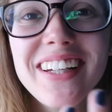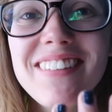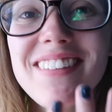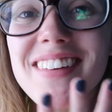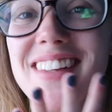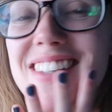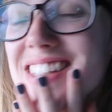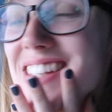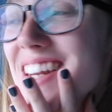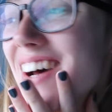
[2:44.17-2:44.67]

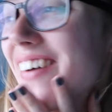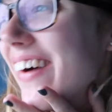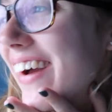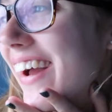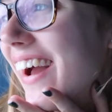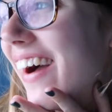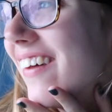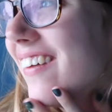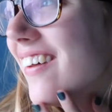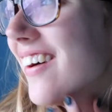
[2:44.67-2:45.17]
even snowing.
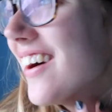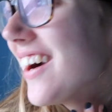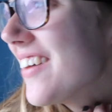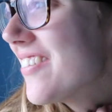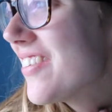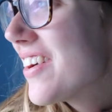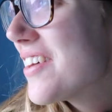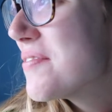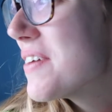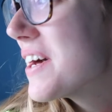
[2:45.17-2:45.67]
How long
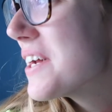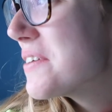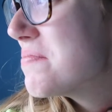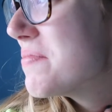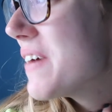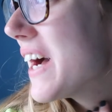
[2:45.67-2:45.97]
have I been in